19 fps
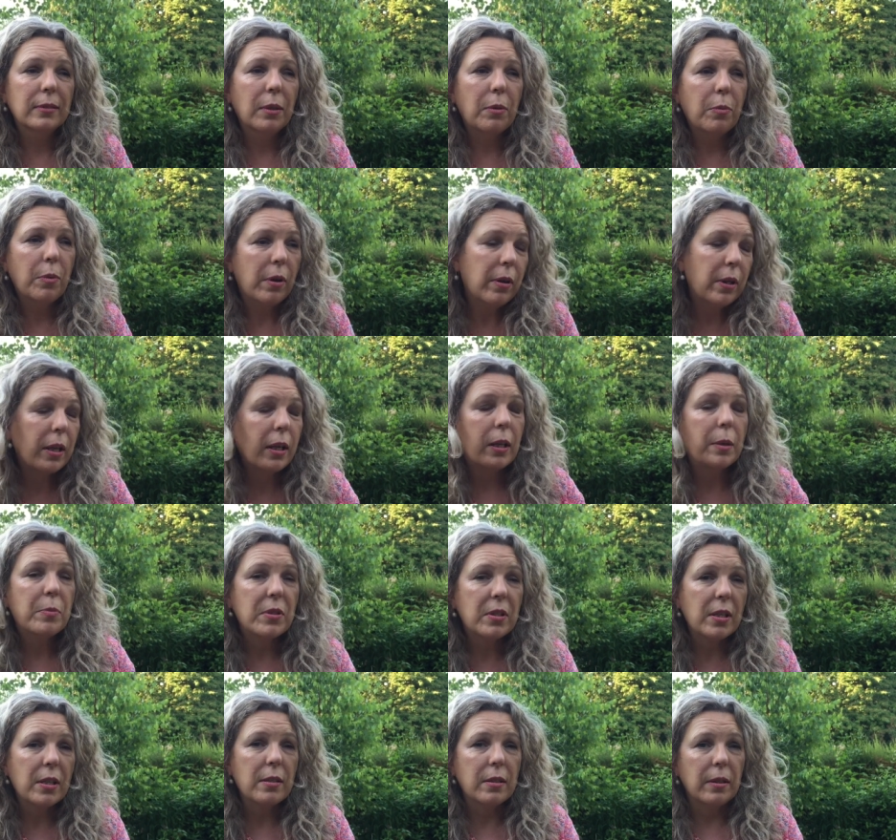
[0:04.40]
we're in eclipse
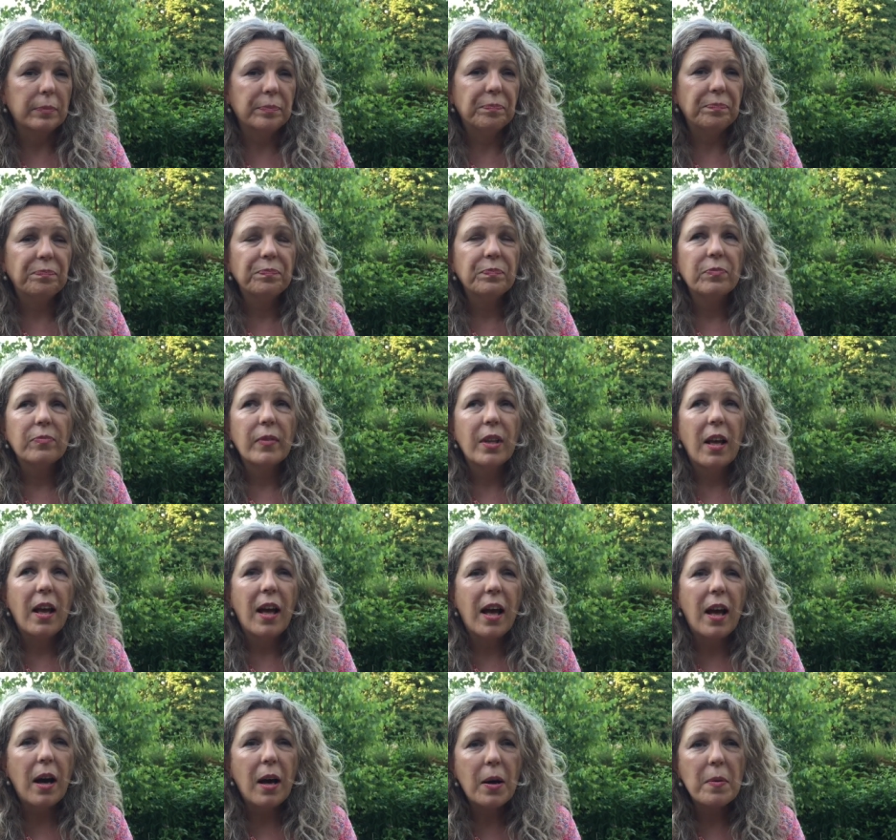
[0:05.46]
season.
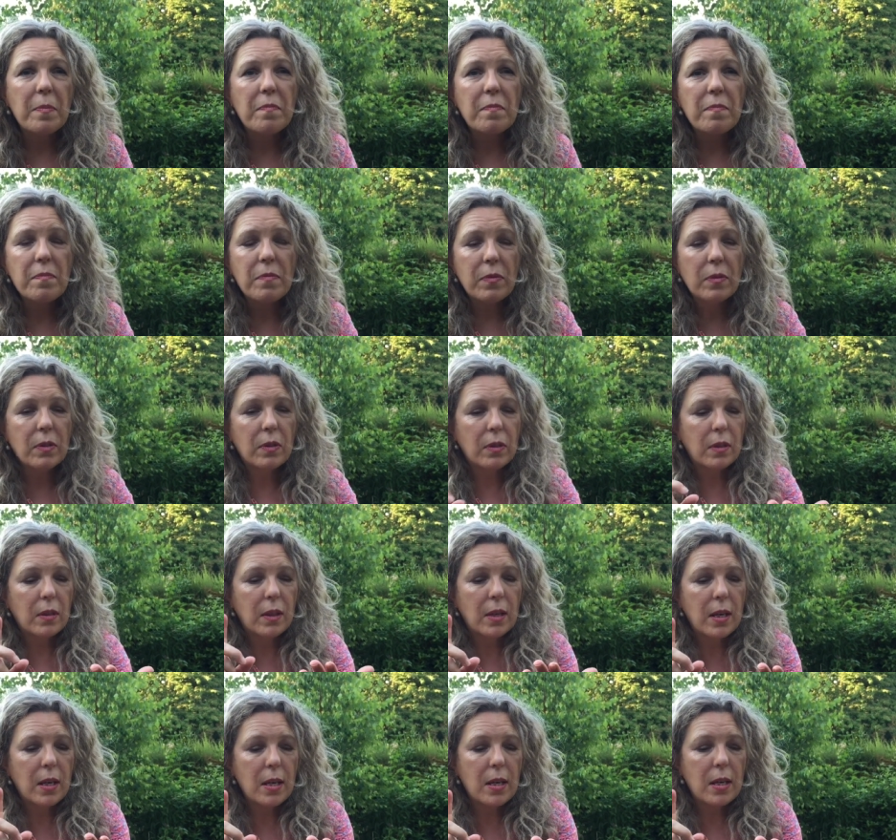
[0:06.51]
Um,
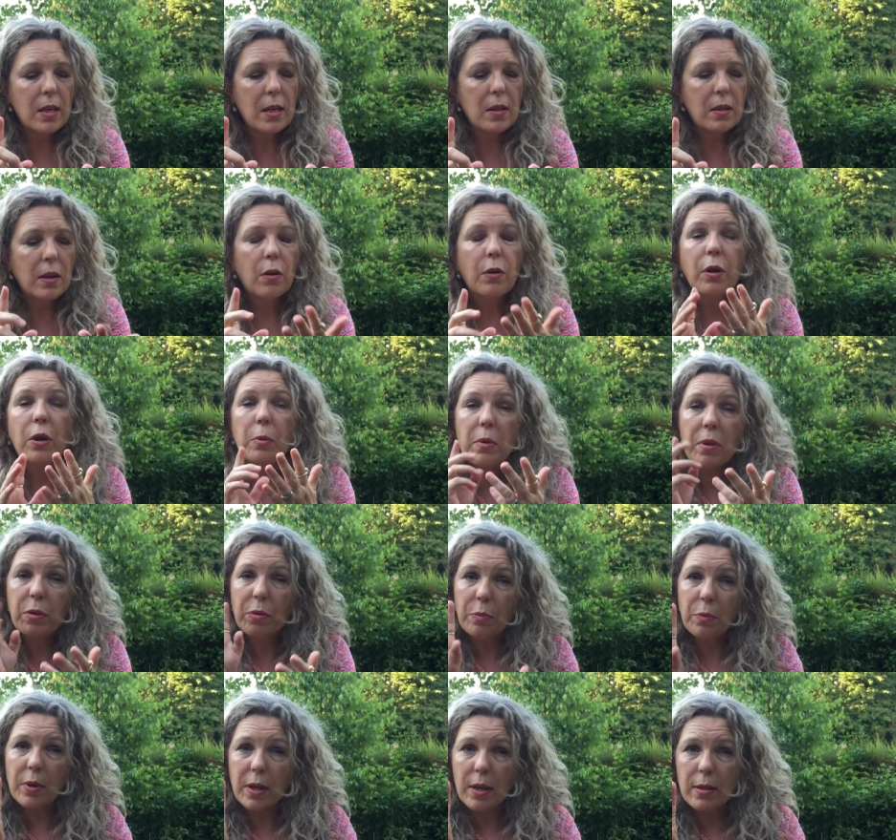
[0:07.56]
the there are going to be
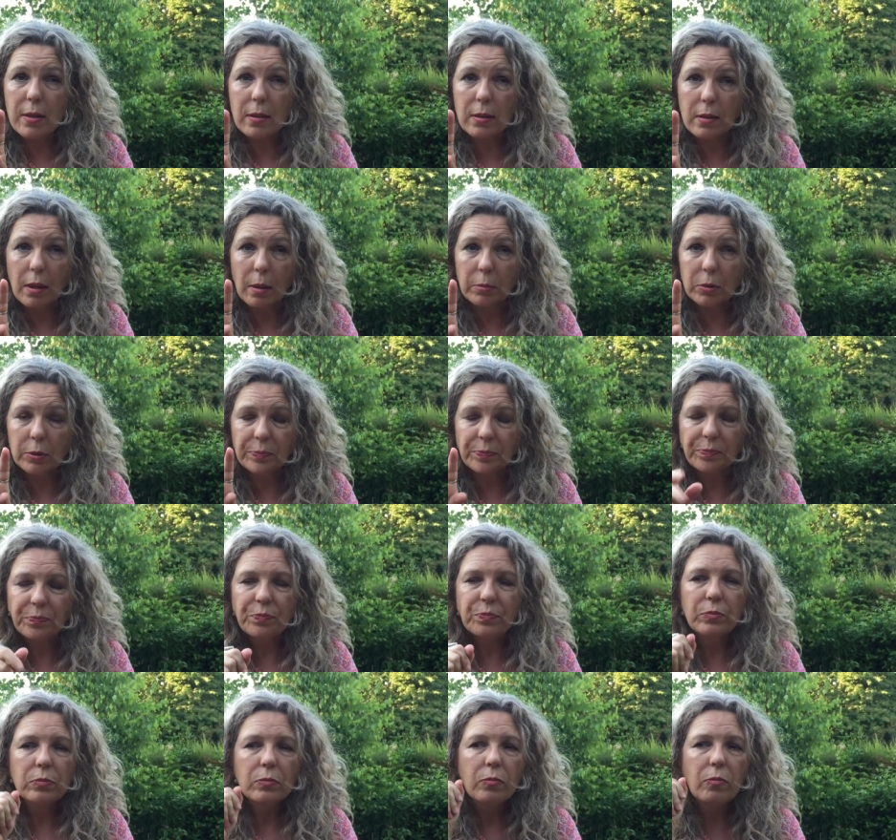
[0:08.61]
three this summer.
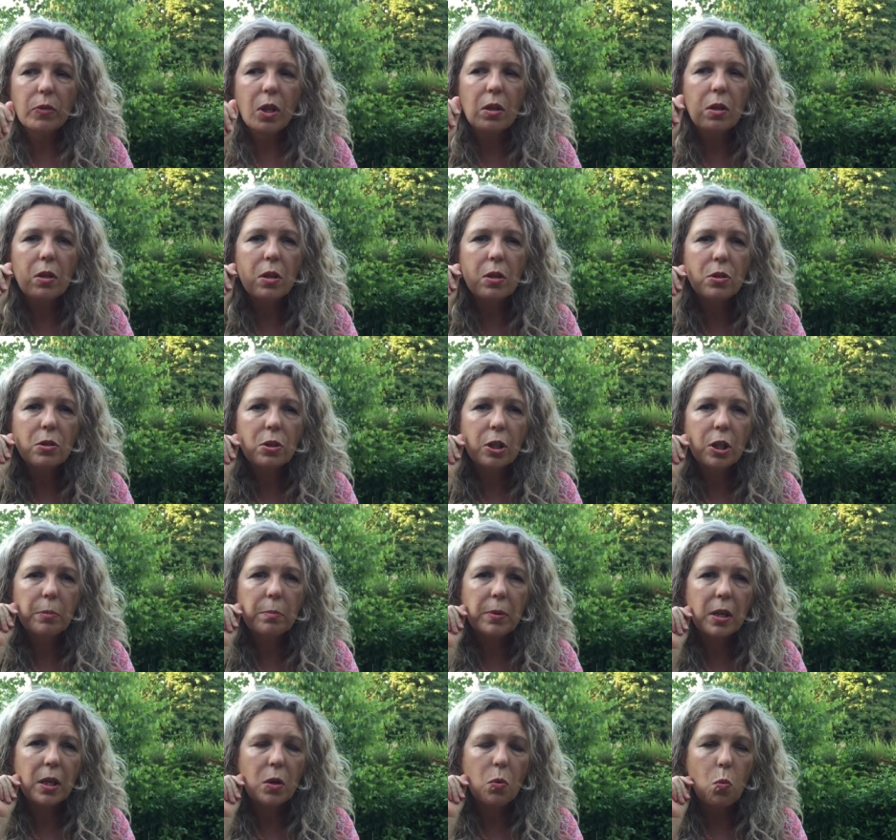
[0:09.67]
There's going to
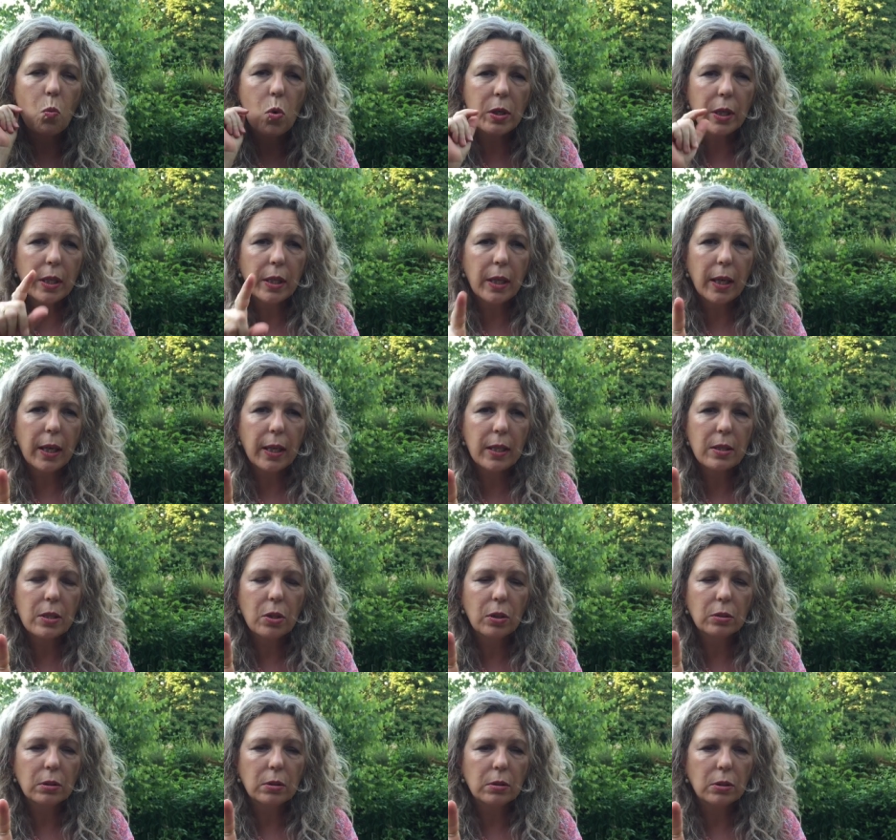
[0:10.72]
be one in
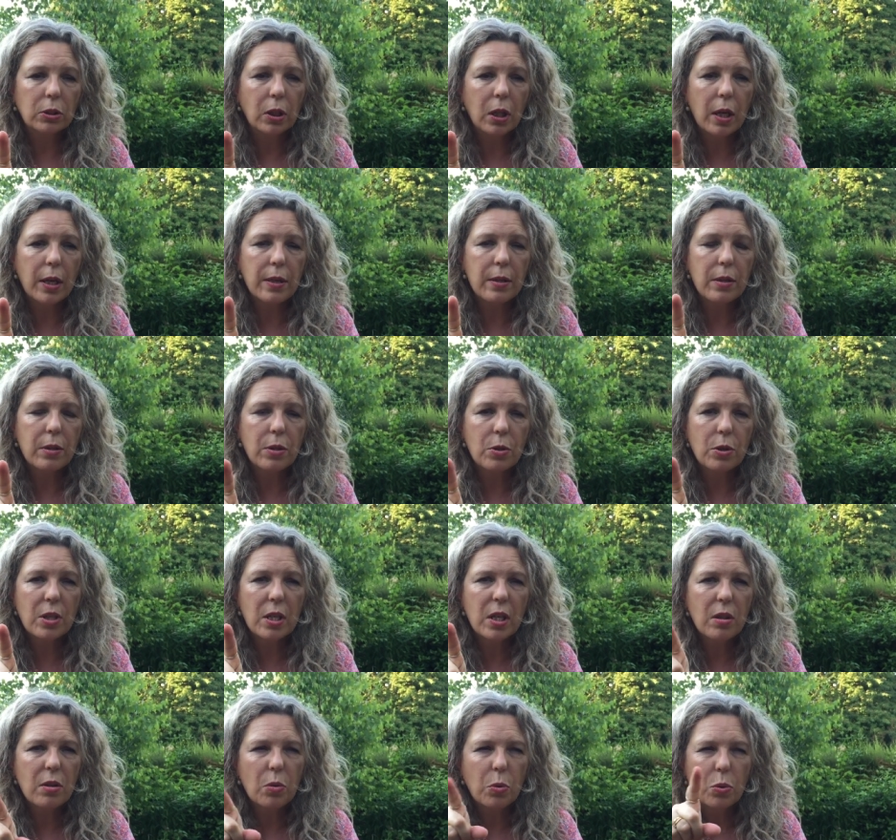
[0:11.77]
Cancer, July
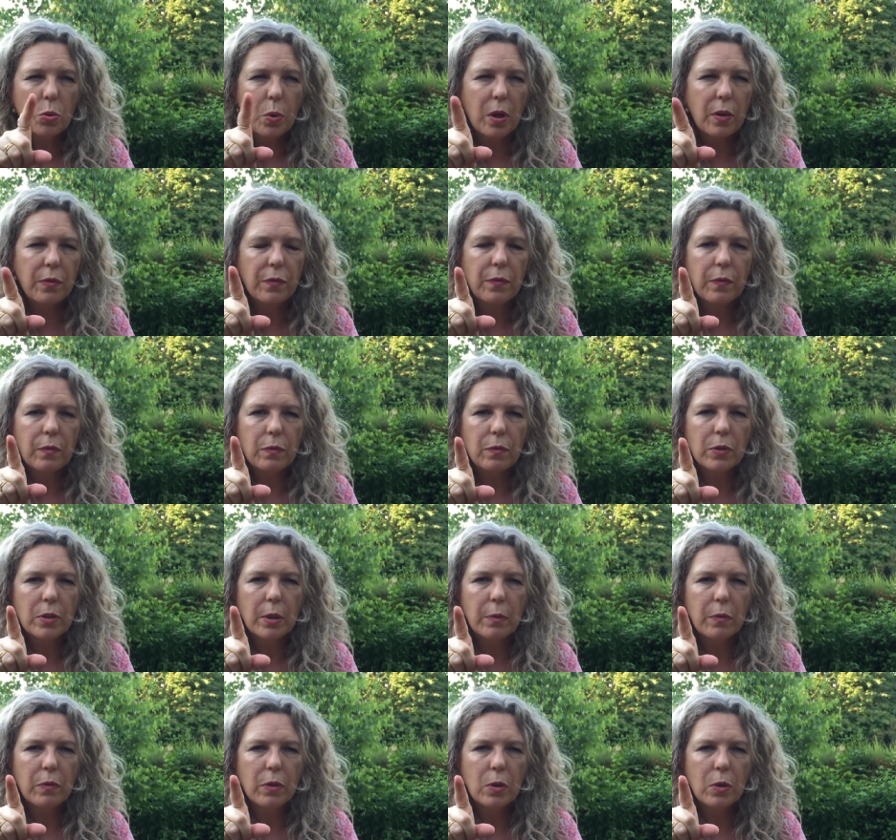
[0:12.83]
13th or 12th for
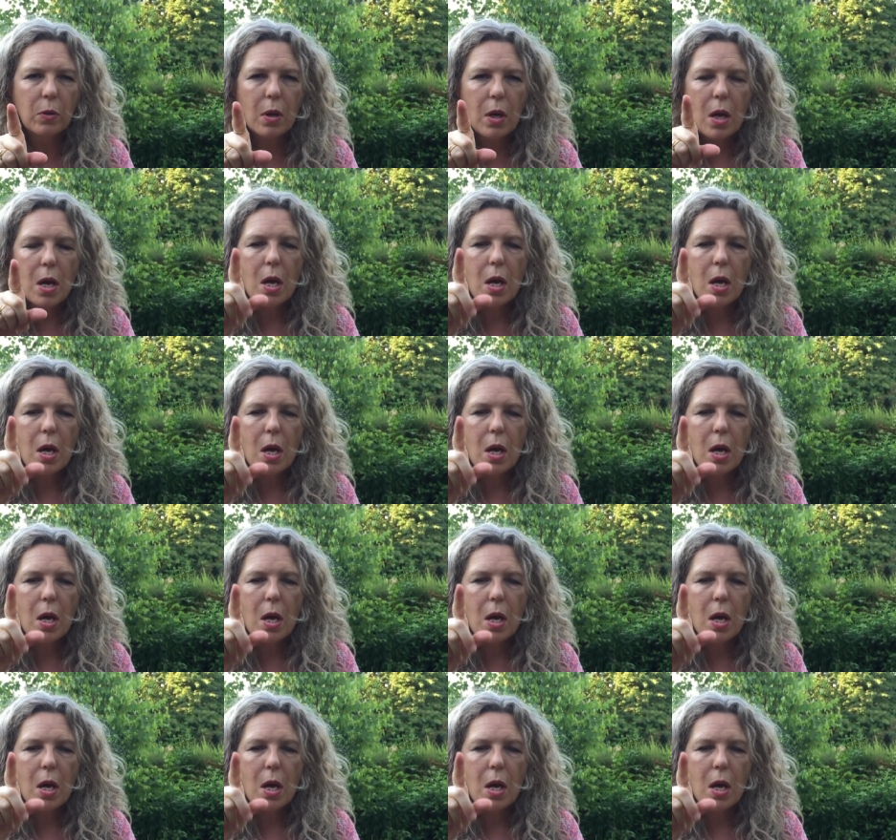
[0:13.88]
some of you,